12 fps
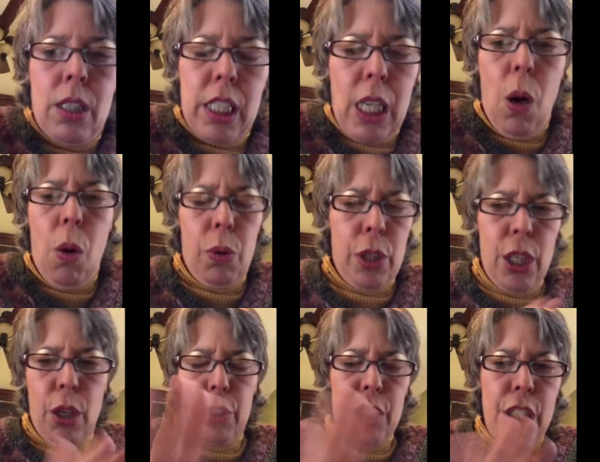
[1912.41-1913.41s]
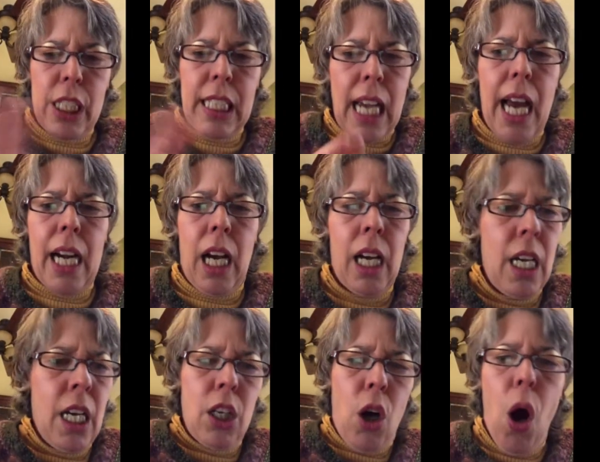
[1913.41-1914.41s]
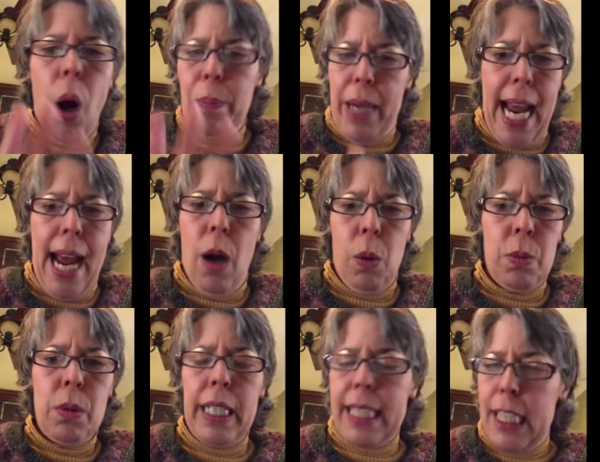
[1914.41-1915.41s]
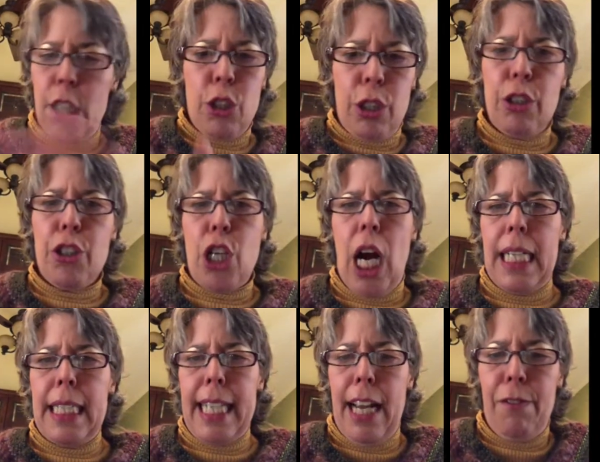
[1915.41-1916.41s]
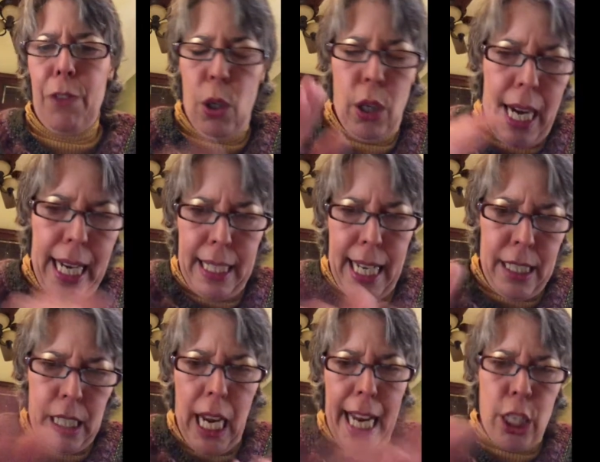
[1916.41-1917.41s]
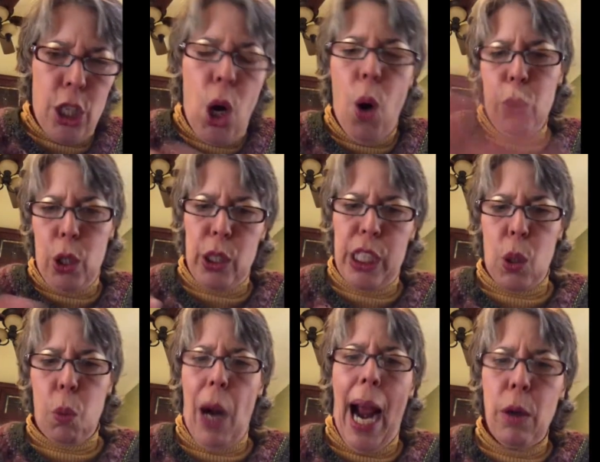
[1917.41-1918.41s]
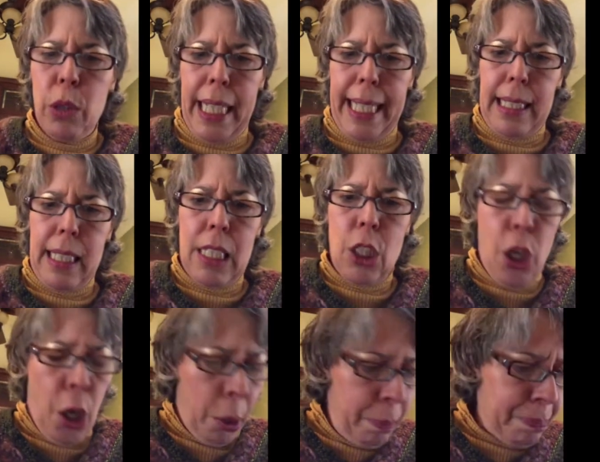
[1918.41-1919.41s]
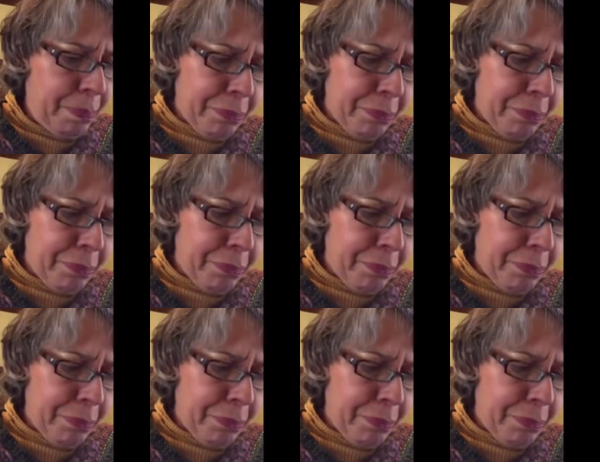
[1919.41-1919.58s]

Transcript: So, you know, you just gotta calm down, listen to your John Denver, and then like know your surroundings, you know?